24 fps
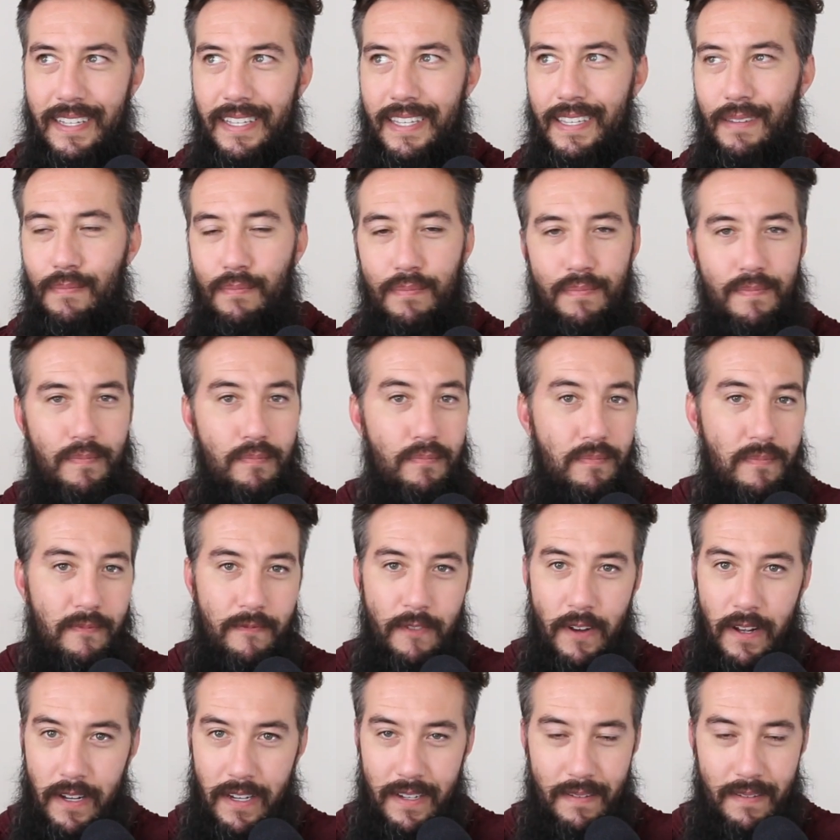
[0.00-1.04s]
Like, he
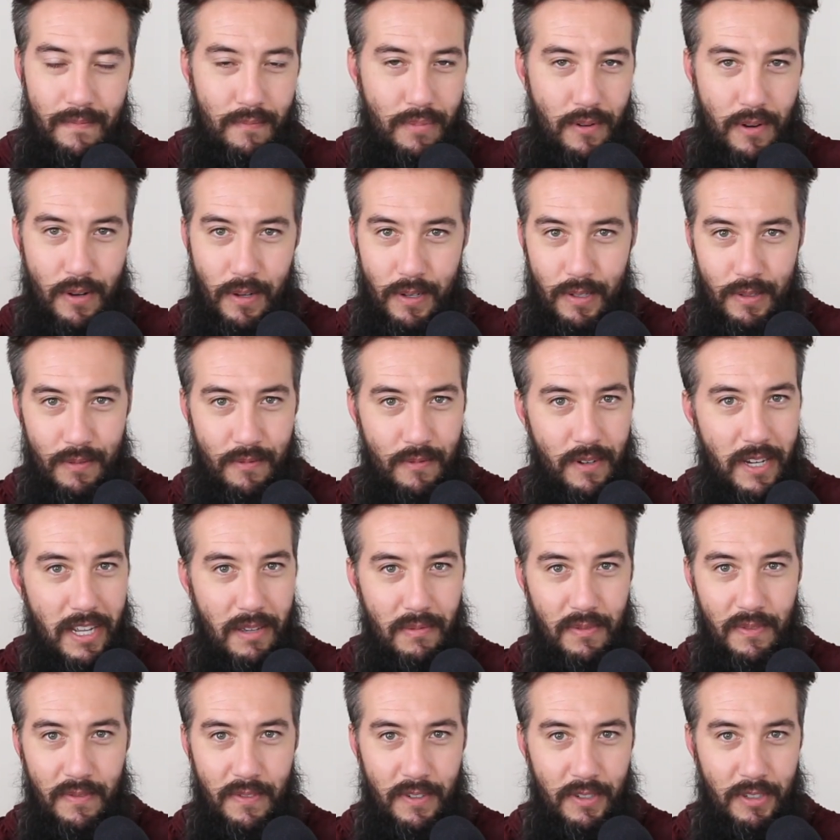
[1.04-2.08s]
fucking broke his
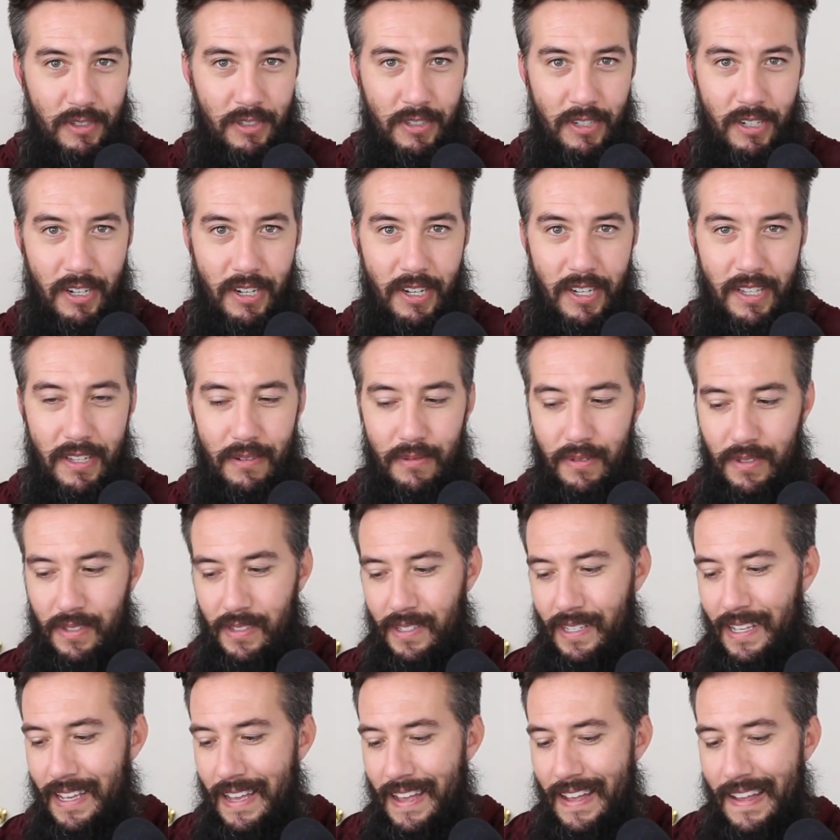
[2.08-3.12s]
ribs for sure. It
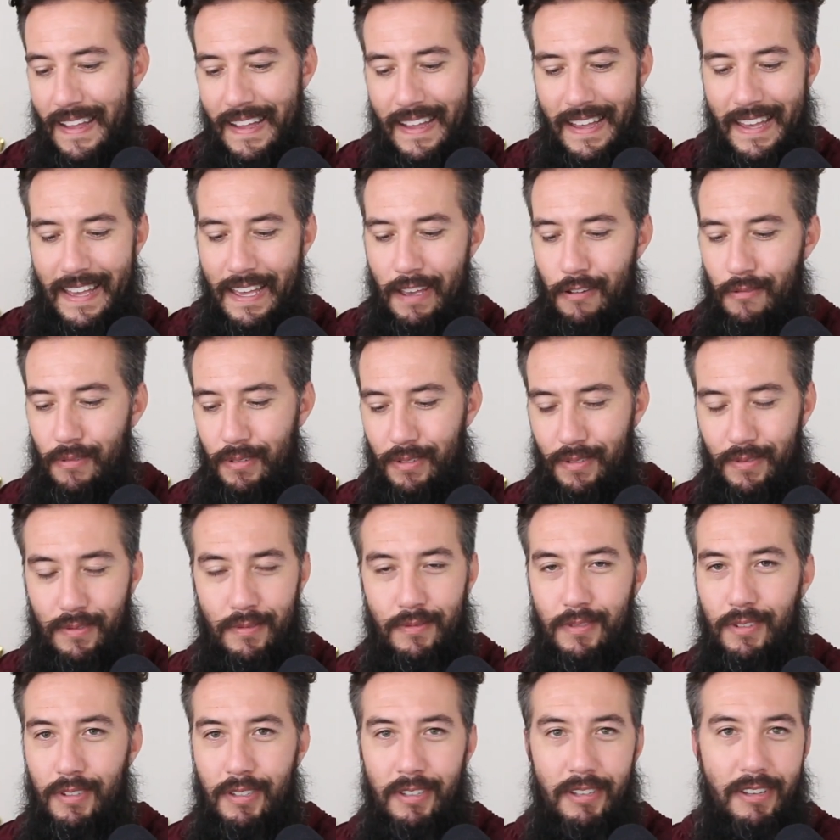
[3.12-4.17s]
was
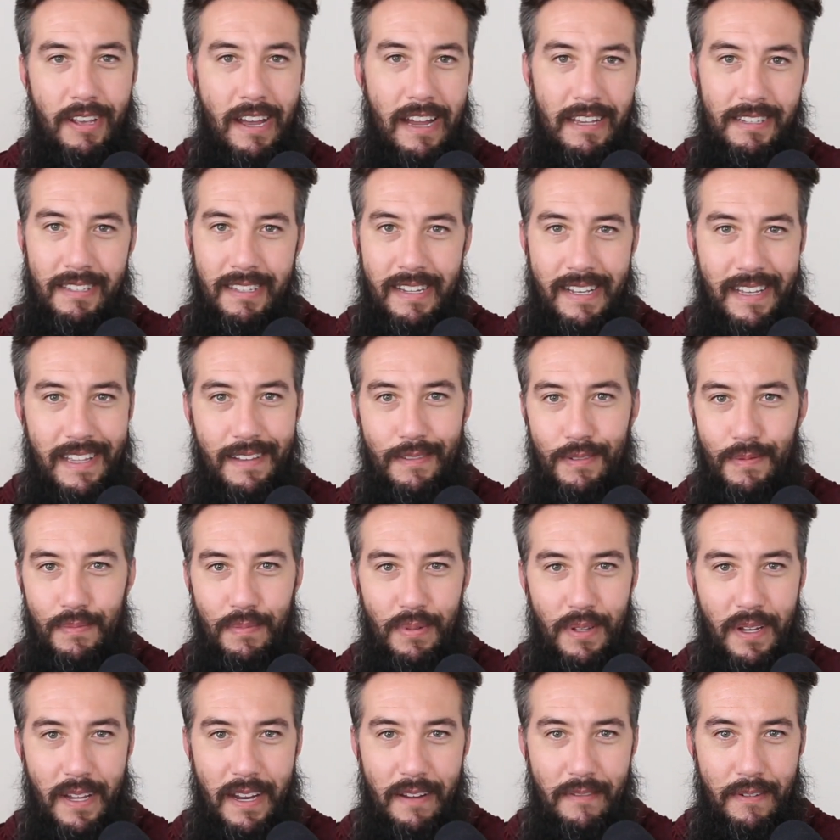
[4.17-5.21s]
disgusting. There was
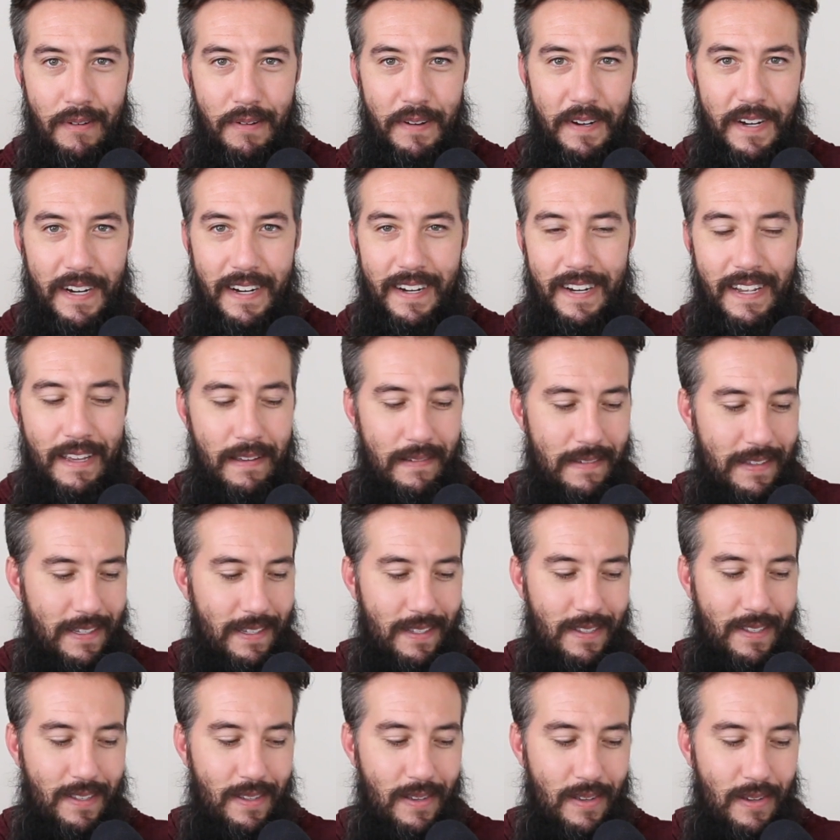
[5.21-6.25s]
blood everywhere. It
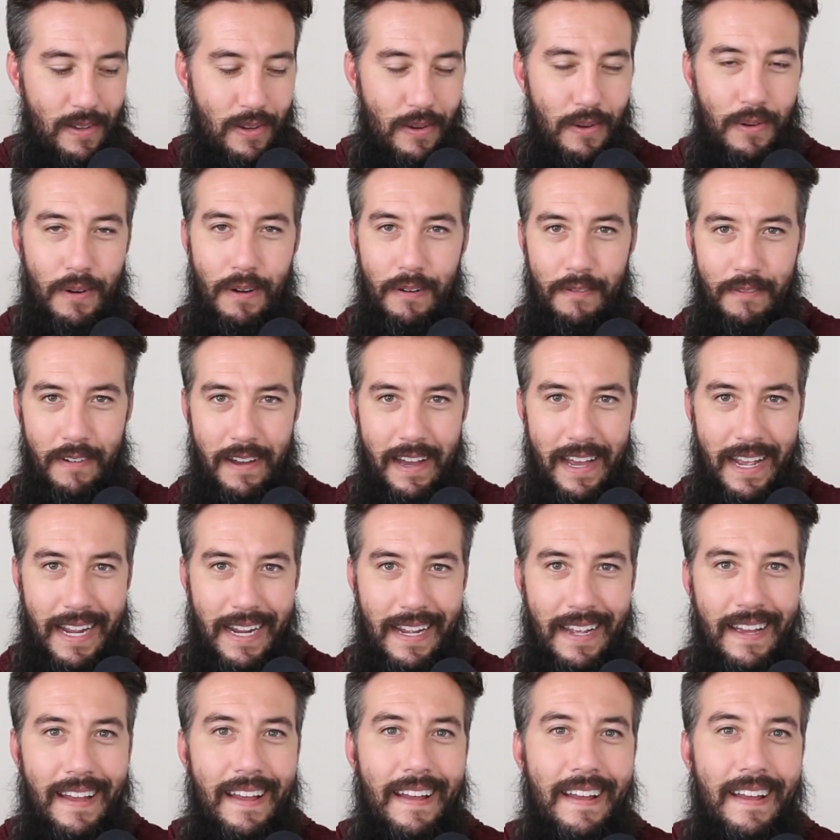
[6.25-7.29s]
was horrifying.